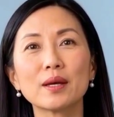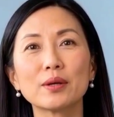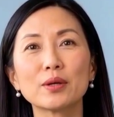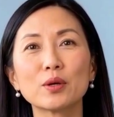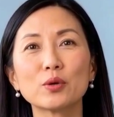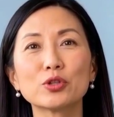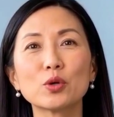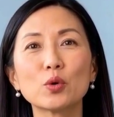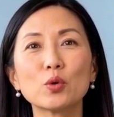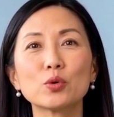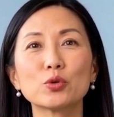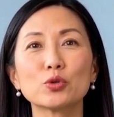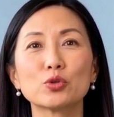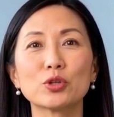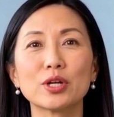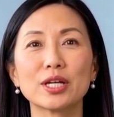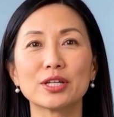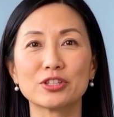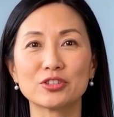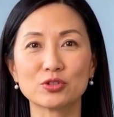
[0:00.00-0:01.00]
Those old
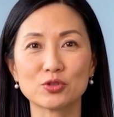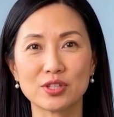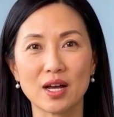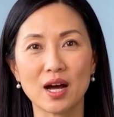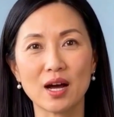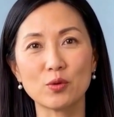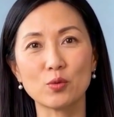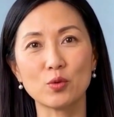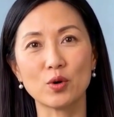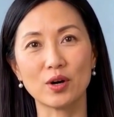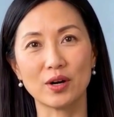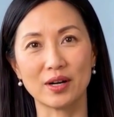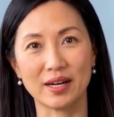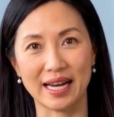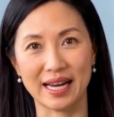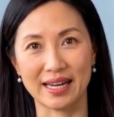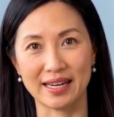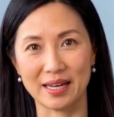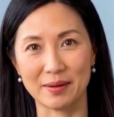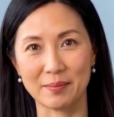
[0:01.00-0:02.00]
tricks do not work
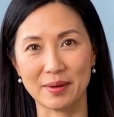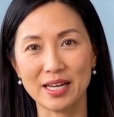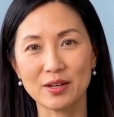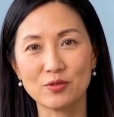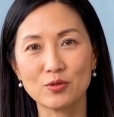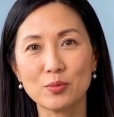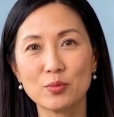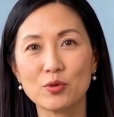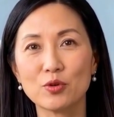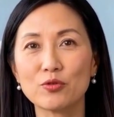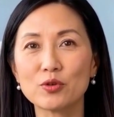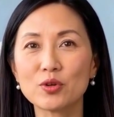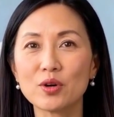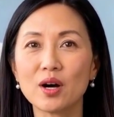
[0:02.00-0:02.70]
and can make removal